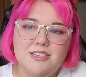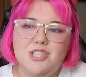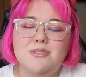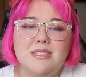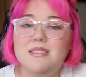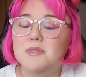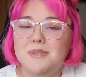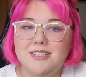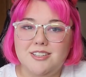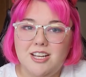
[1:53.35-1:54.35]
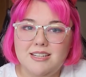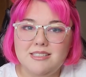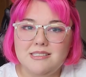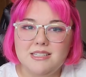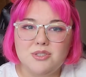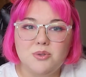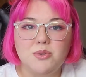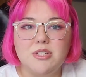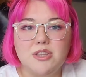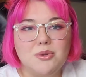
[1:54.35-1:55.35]
using this wheel a lot, just like
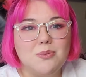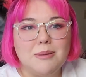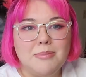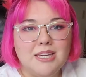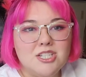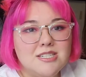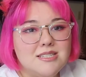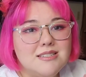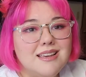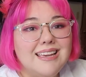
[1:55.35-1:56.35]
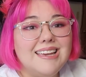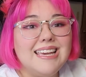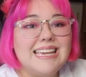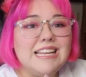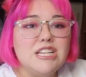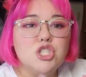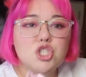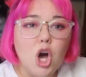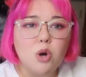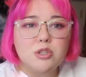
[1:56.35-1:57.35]
scrolling through web pages. It is
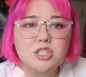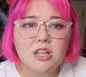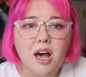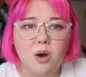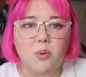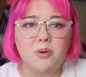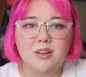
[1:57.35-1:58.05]
so slow.